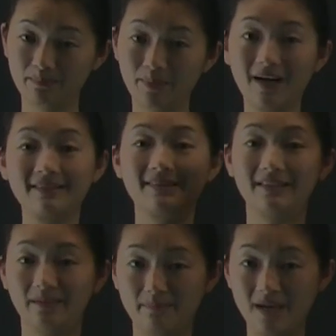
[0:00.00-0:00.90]
posit
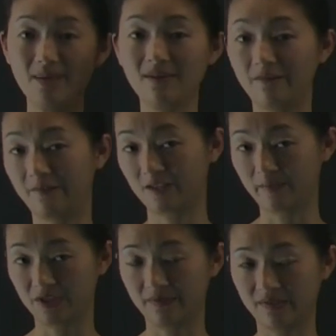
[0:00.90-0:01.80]
that there may be a fixed
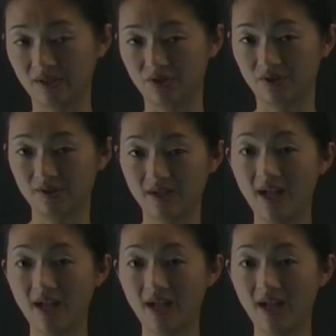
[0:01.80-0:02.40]
budget of sensors,